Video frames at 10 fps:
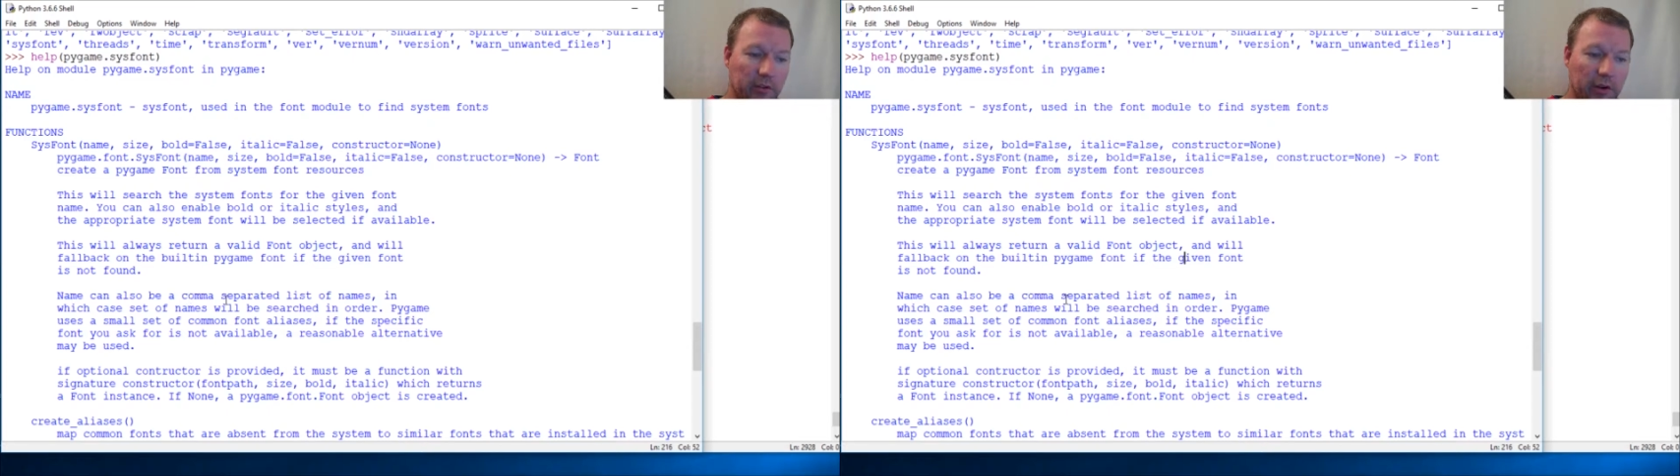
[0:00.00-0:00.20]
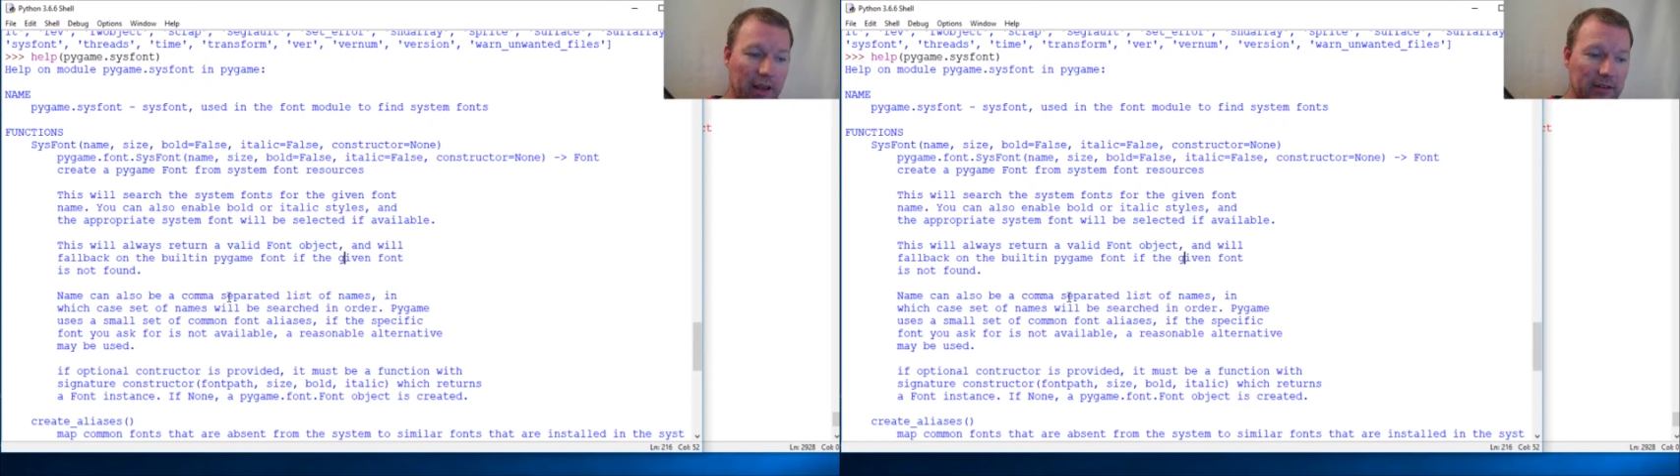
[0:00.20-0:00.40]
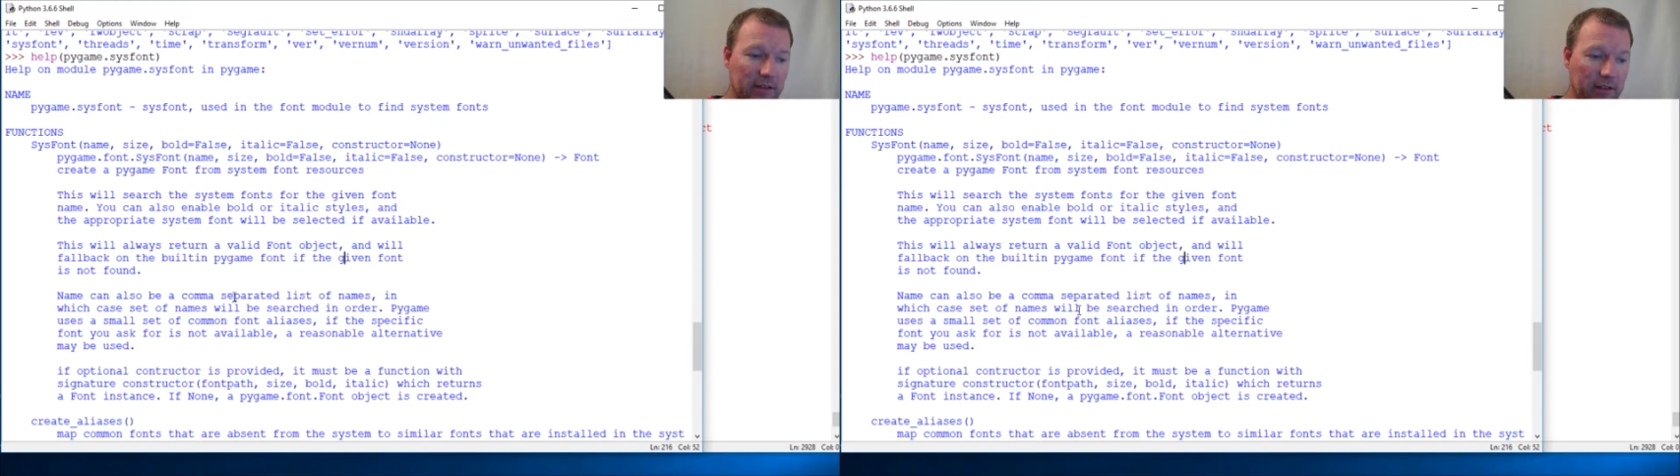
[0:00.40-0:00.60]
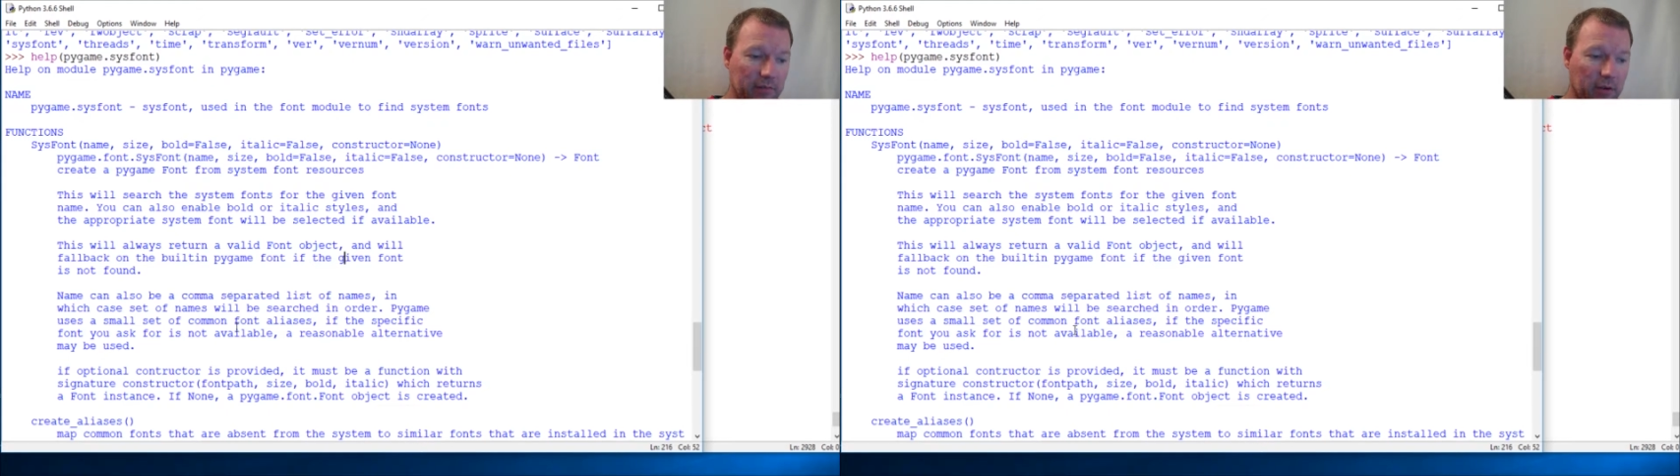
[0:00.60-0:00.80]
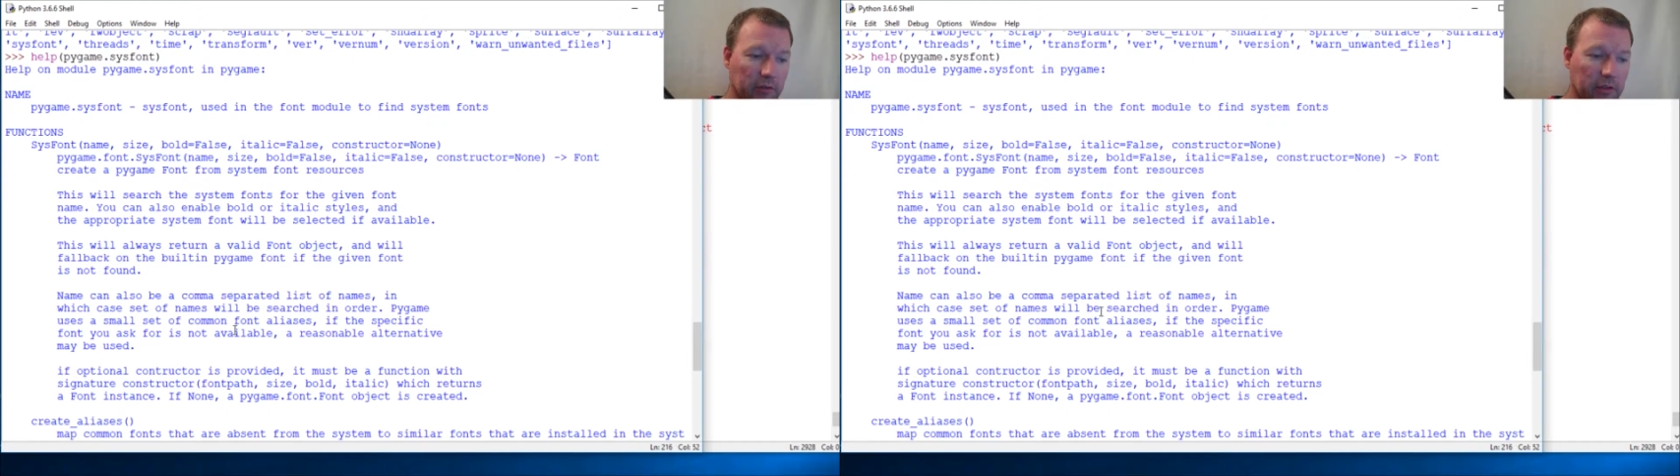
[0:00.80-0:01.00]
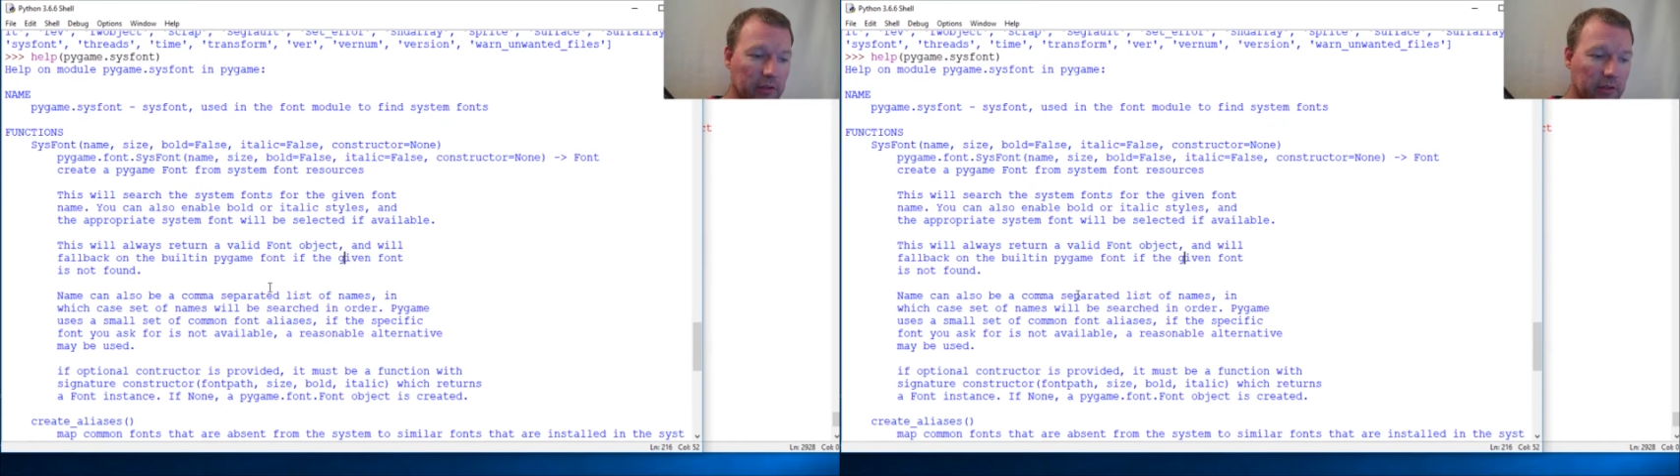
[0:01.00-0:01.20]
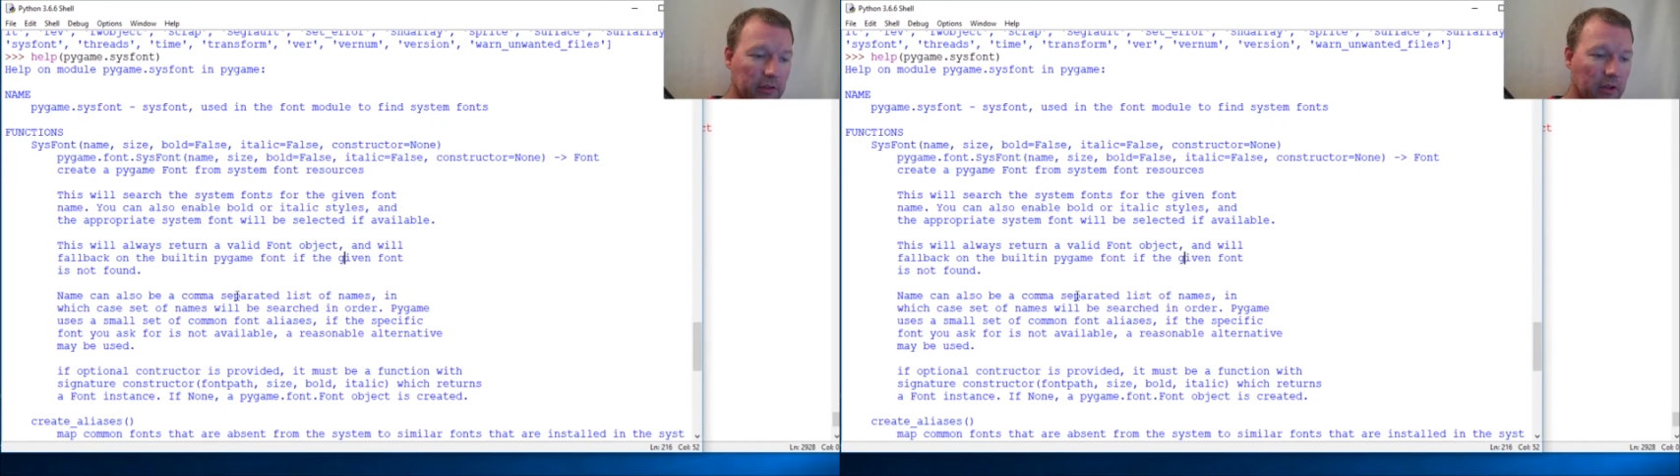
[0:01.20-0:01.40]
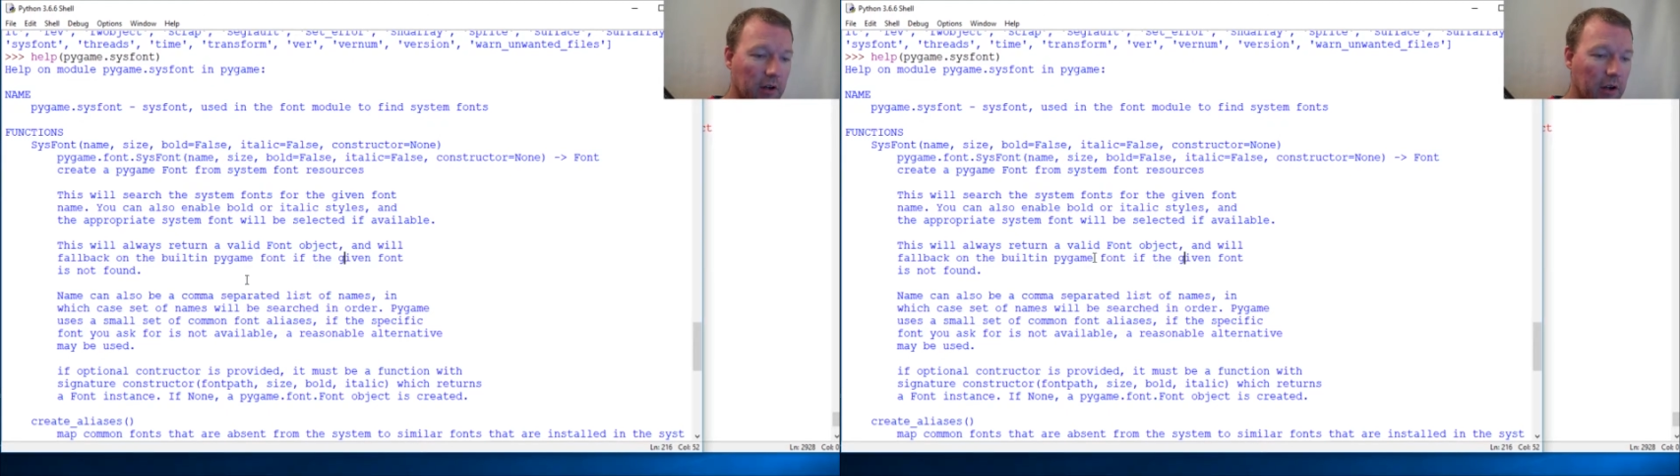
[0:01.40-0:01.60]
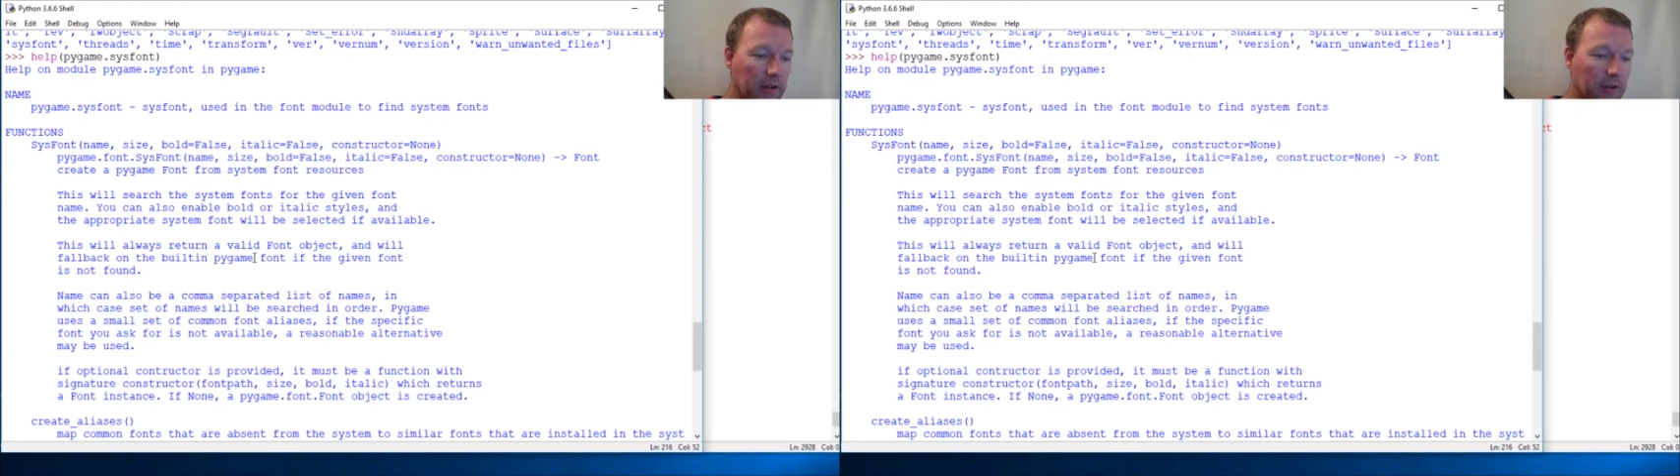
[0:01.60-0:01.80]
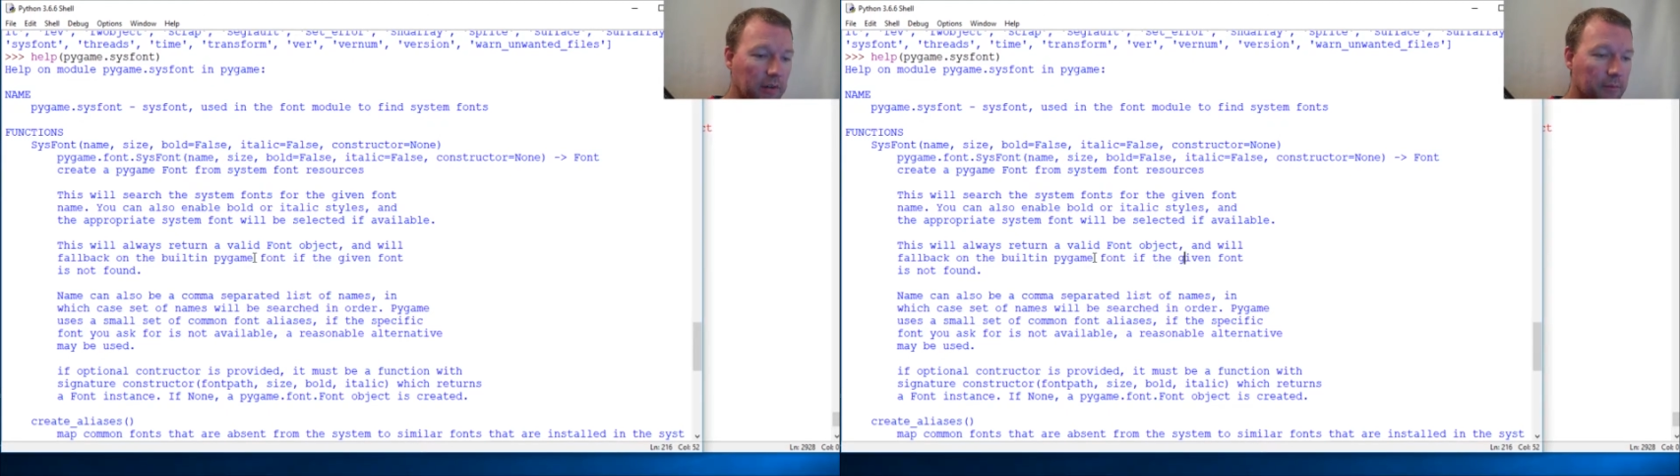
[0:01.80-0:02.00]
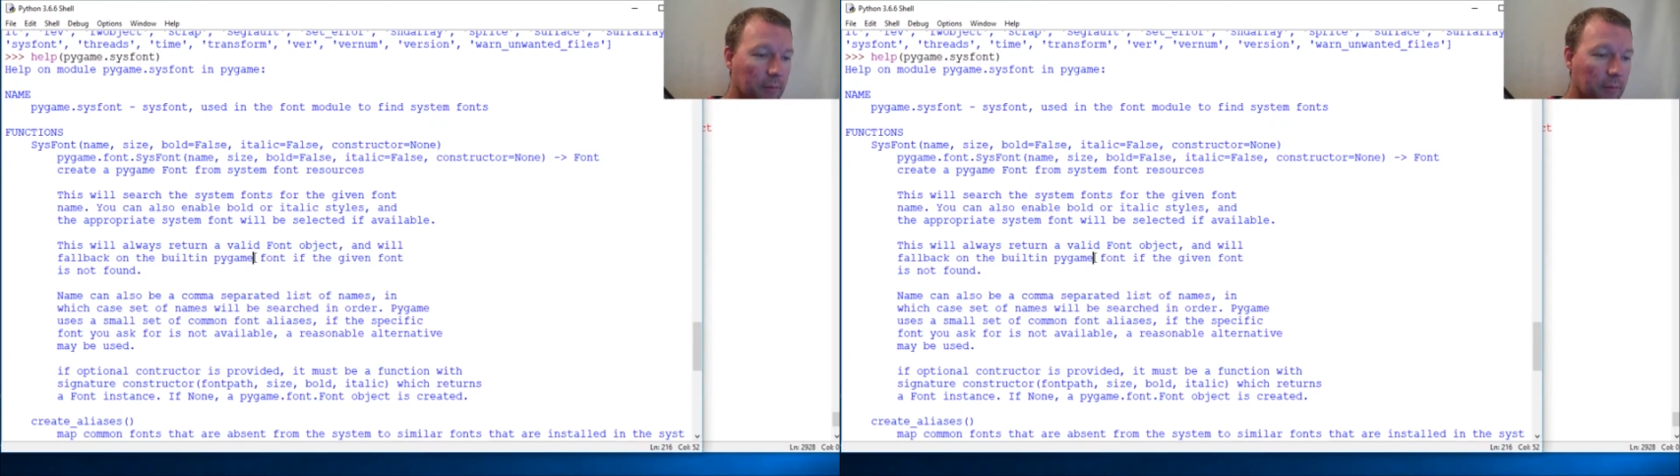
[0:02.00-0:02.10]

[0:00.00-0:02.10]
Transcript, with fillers: So it has a default. So all right,